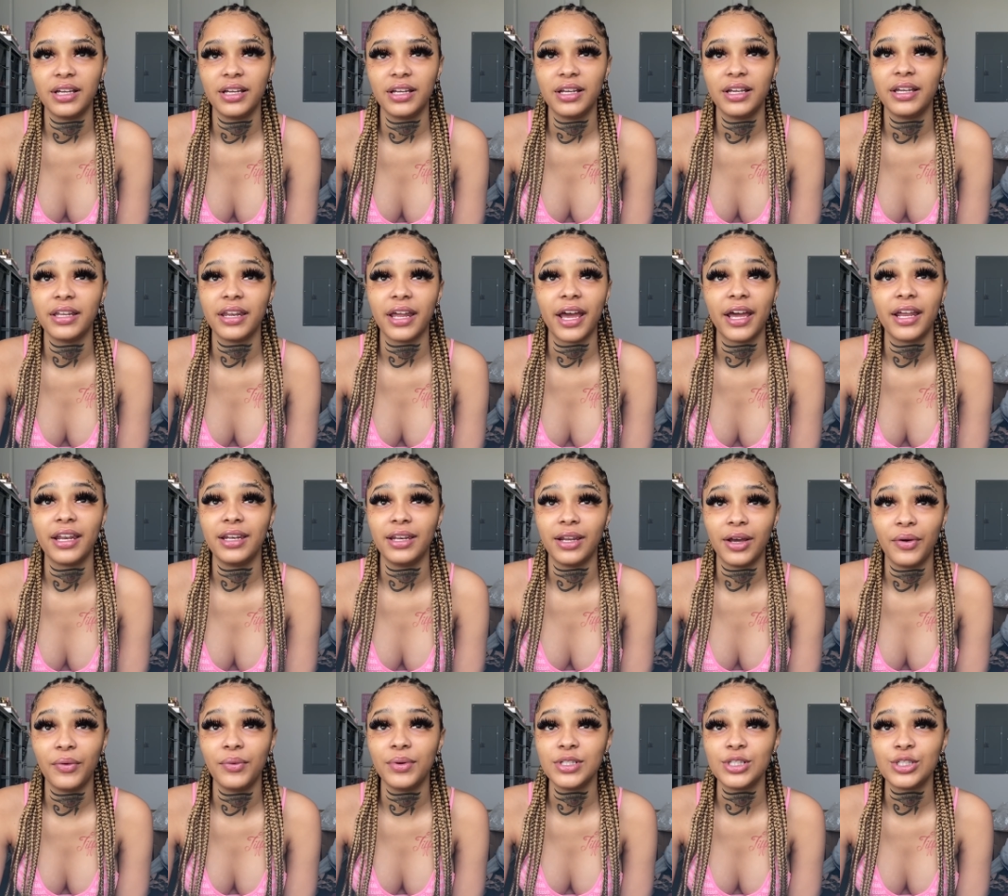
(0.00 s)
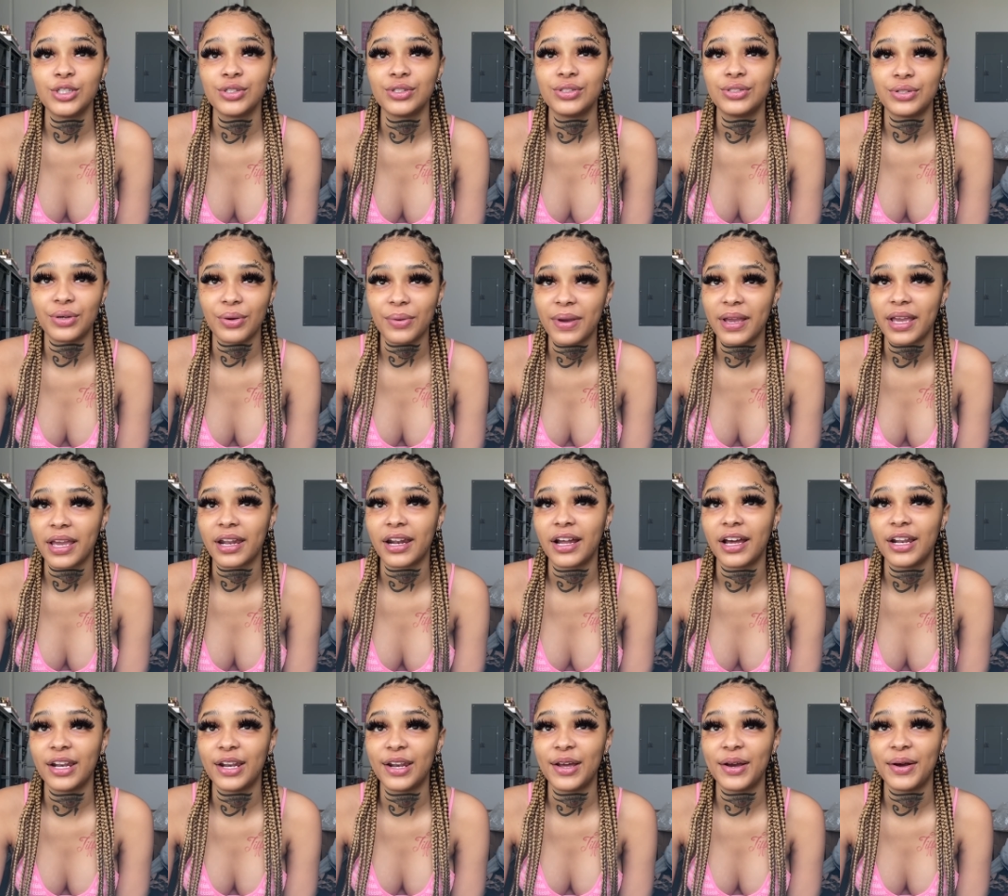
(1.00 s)
and I know what you're doing, and
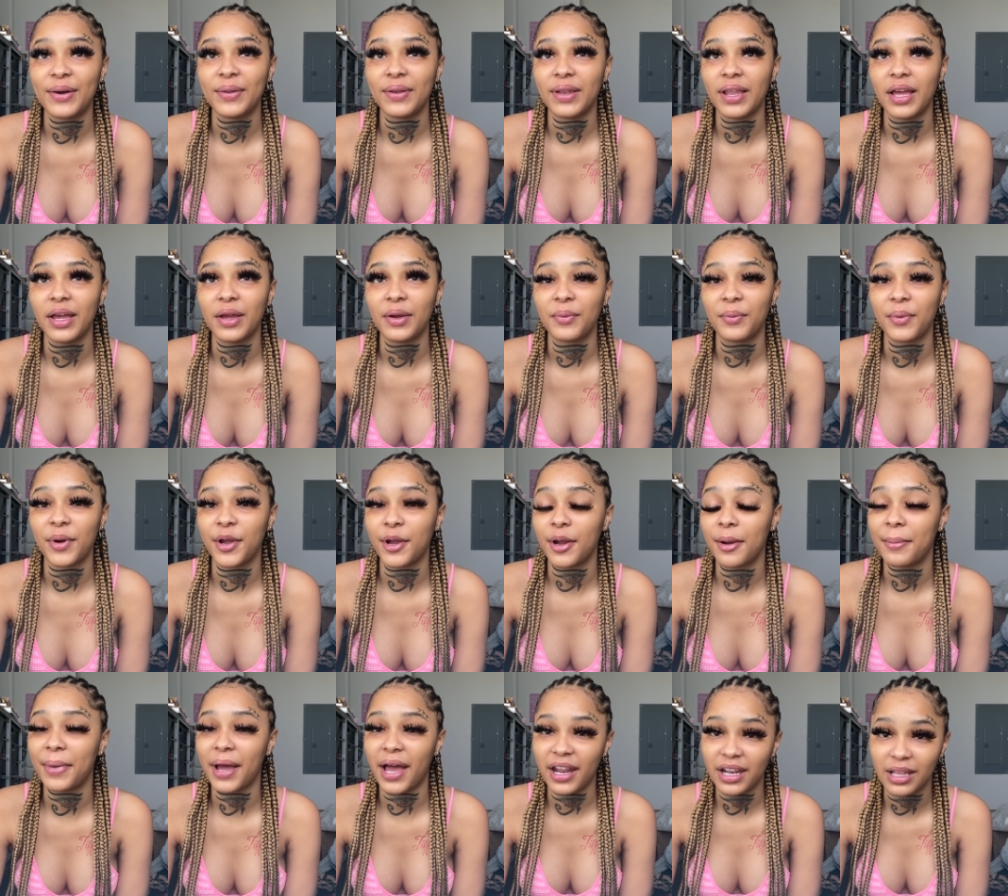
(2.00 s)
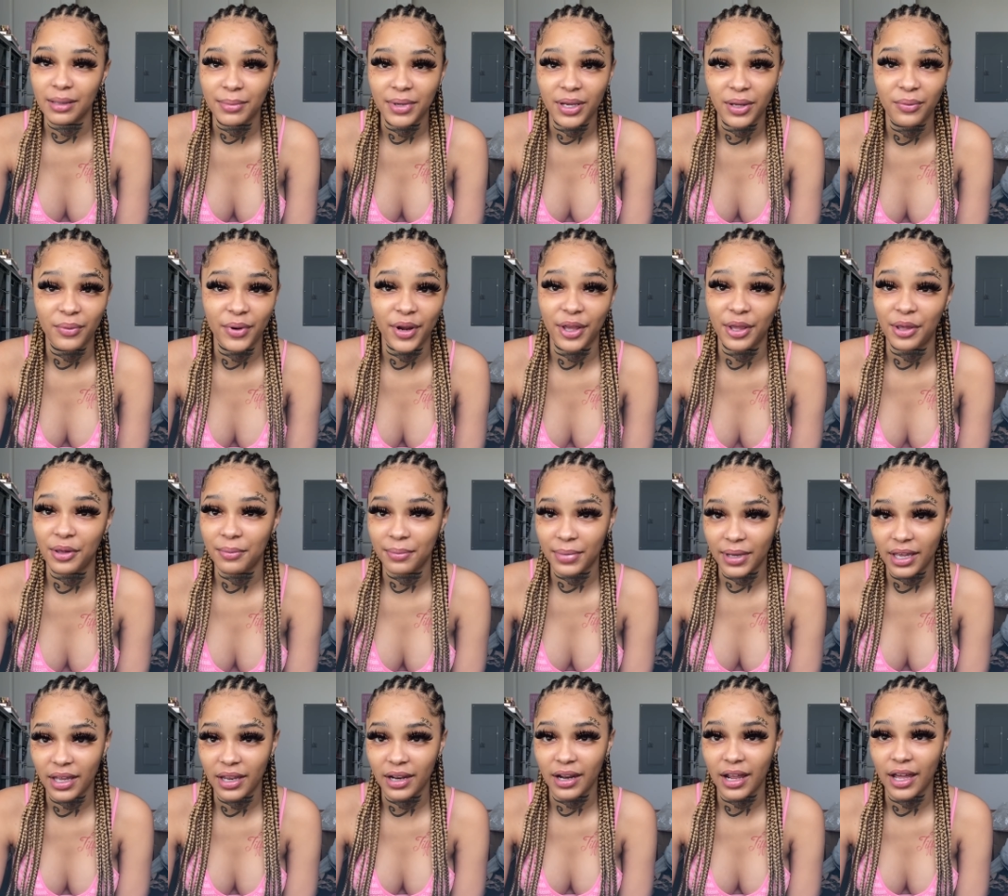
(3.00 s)
I know like where your body been, where you
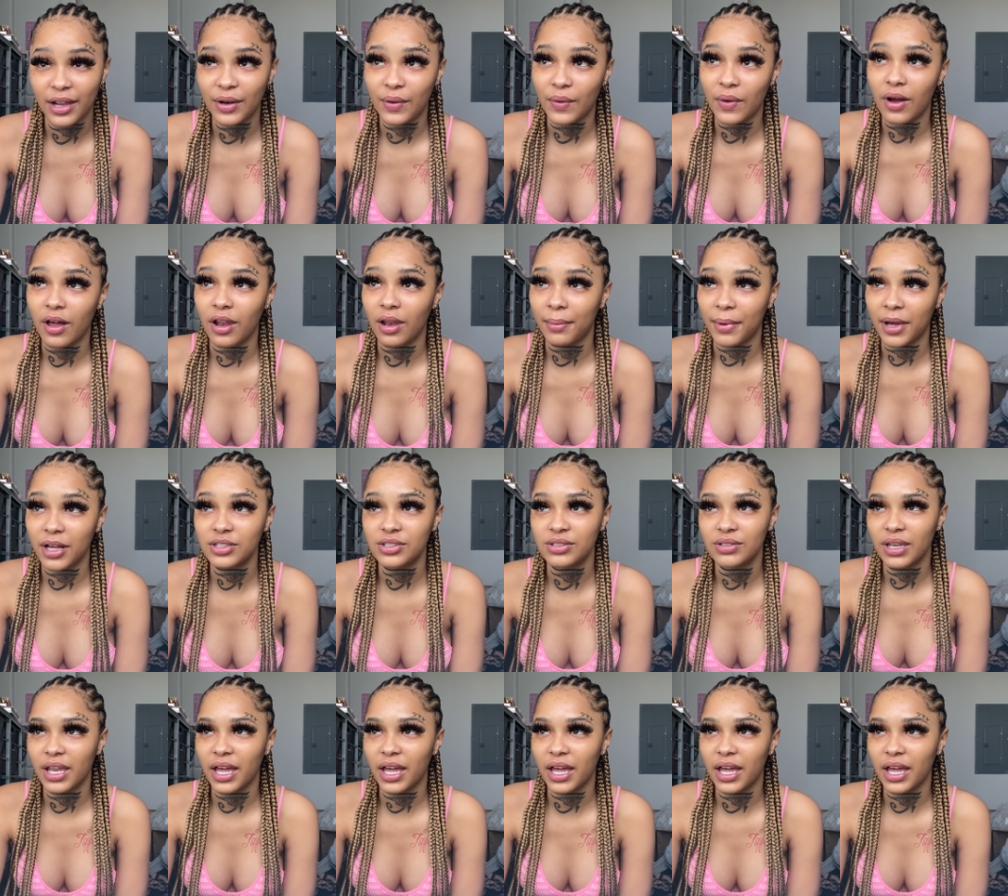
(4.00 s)
been, I know all about you.